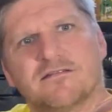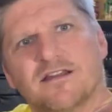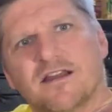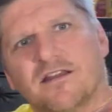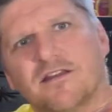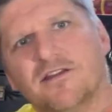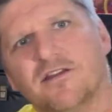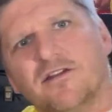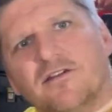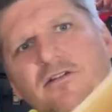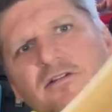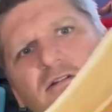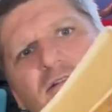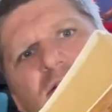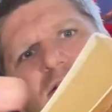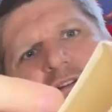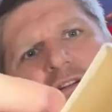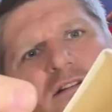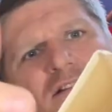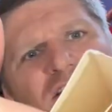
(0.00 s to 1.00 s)
yeah, a little,
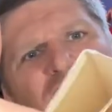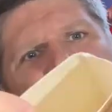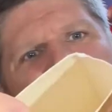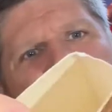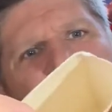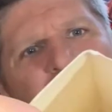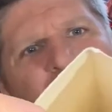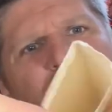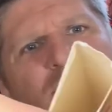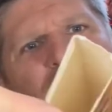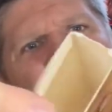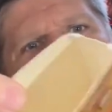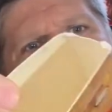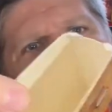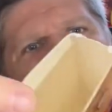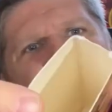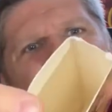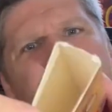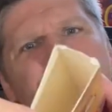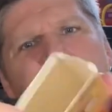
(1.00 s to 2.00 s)
looks like a little water
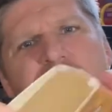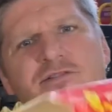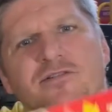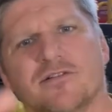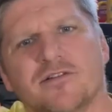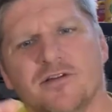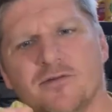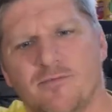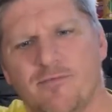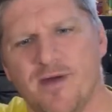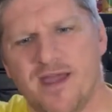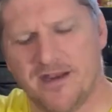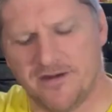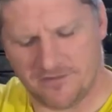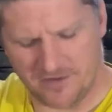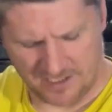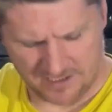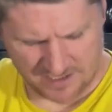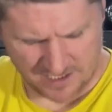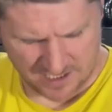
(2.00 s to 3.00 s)
damage or a little
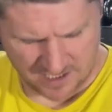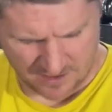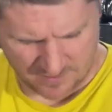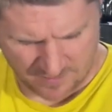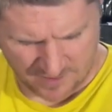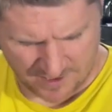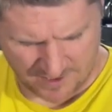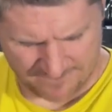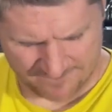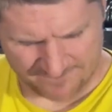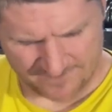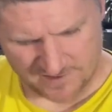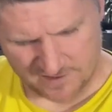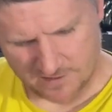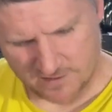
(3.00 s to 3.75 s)
bend right there, but